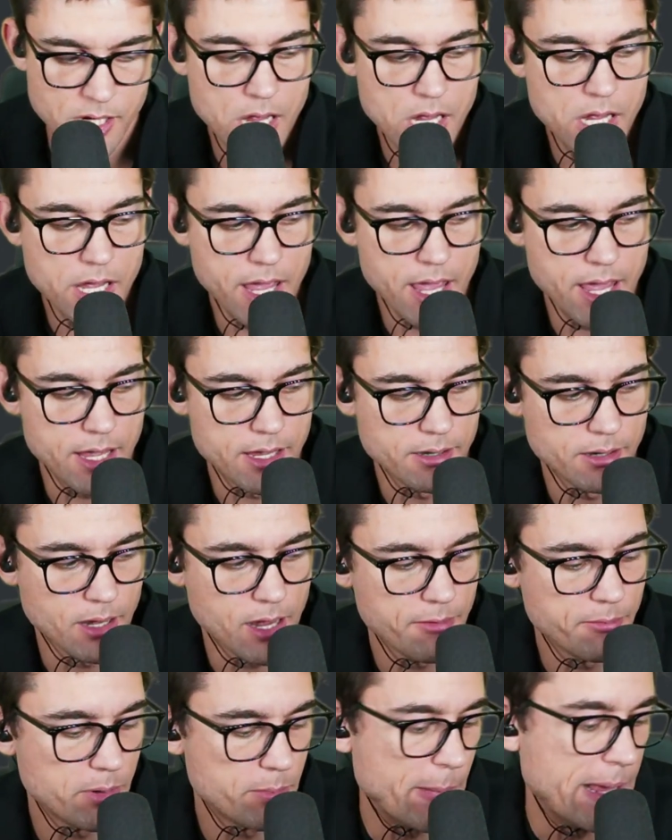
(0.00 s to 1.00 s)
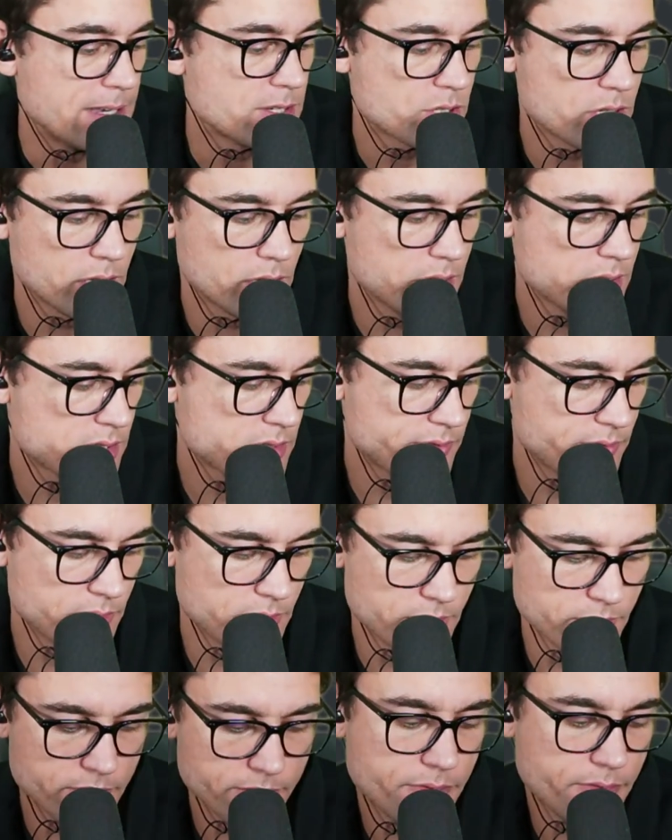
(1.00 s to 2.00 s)
And I've been mentioning this for
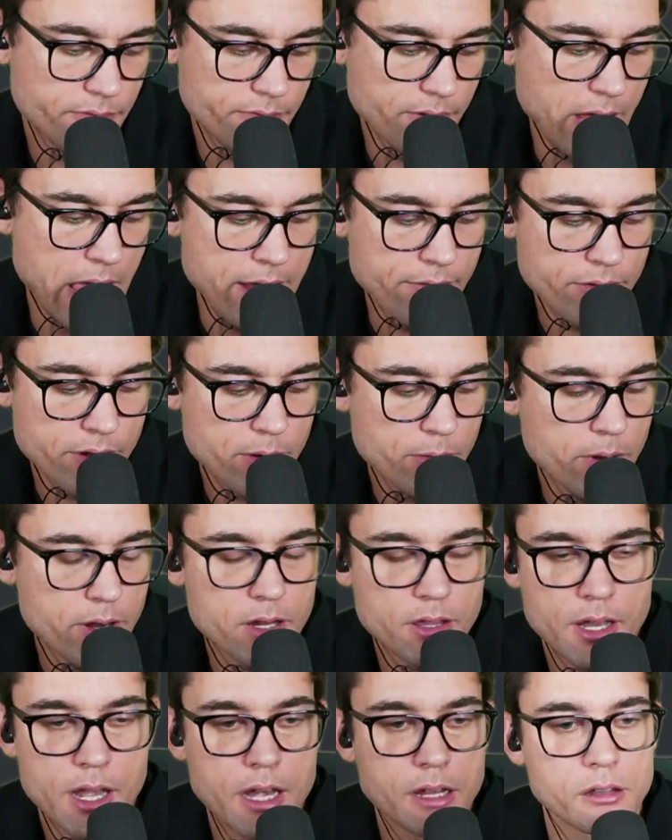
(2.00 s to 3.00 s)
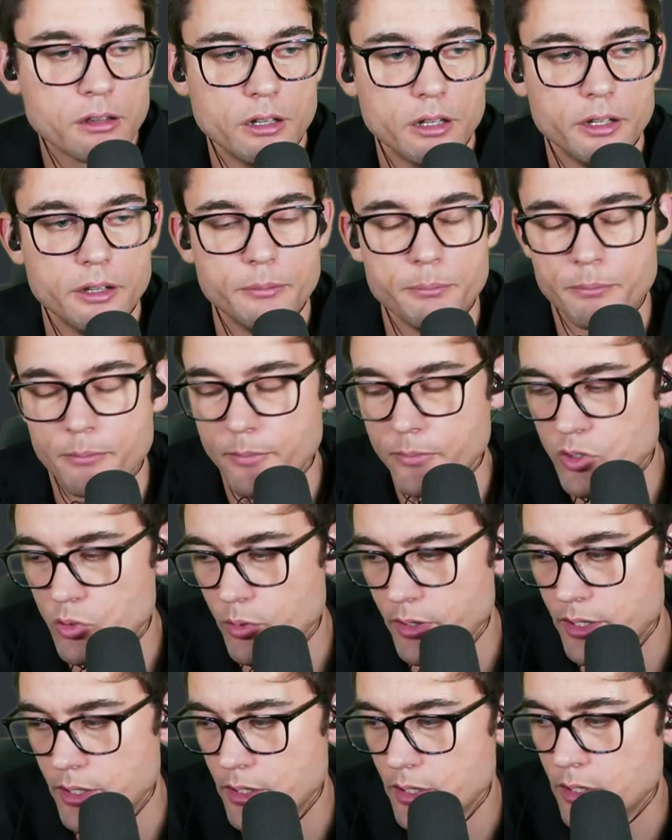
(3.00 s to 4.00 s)
everywhere that I could:
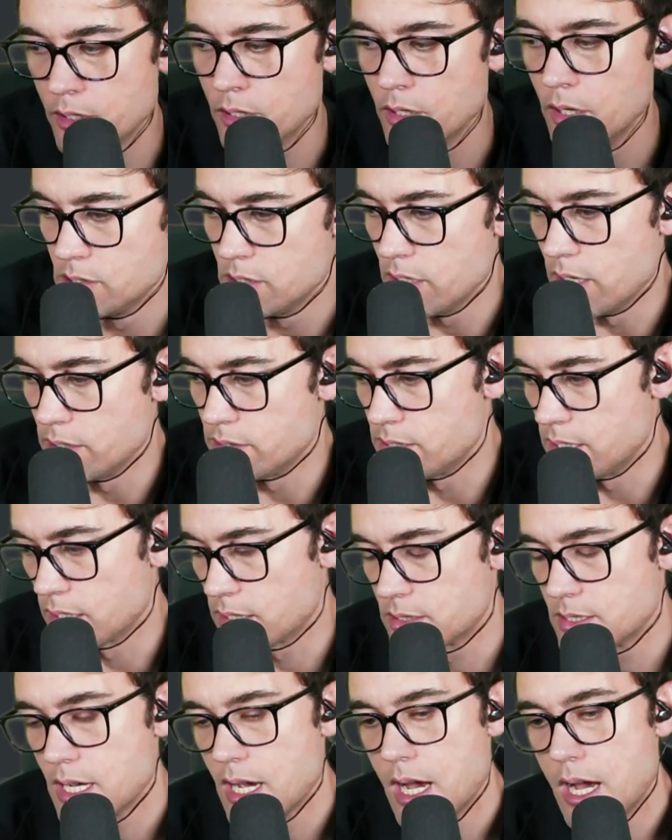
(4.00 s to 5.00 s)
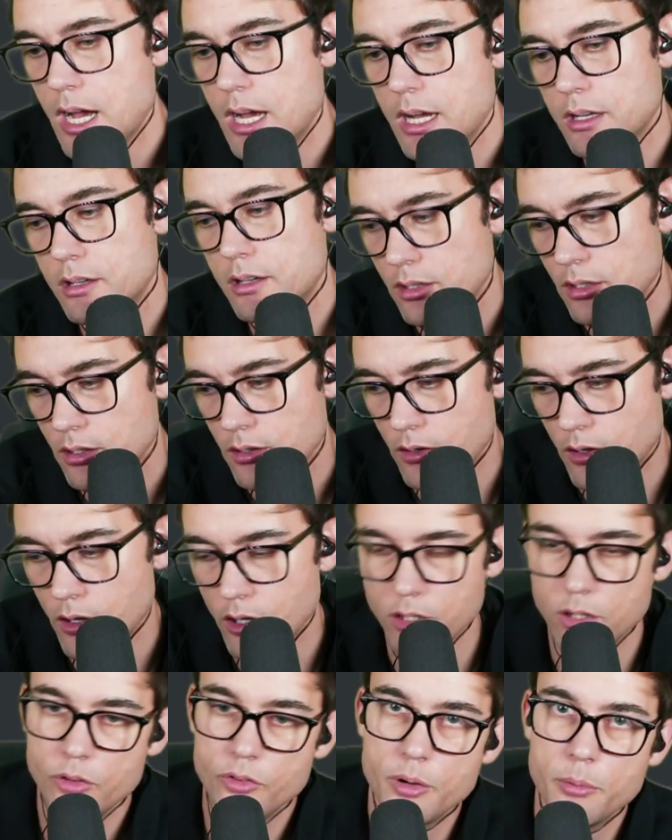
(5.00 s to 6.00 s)
Twitter, TikTok, all
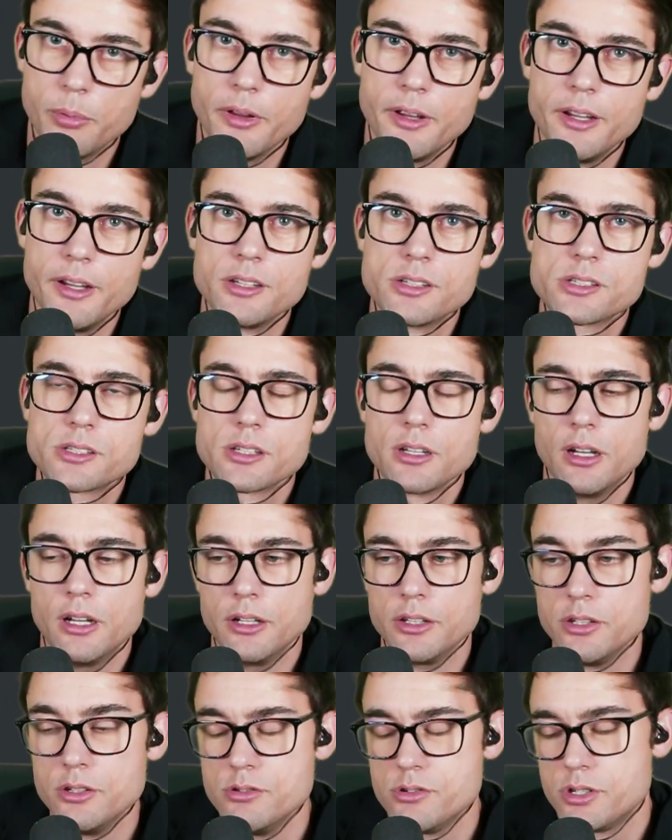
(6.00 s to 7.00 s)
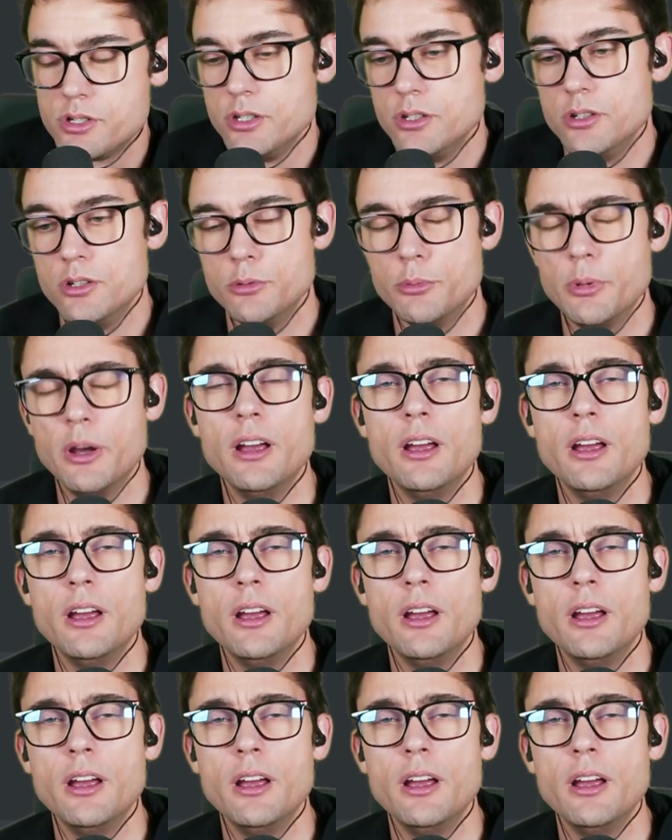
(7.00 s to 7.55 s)
over the place, YouTube.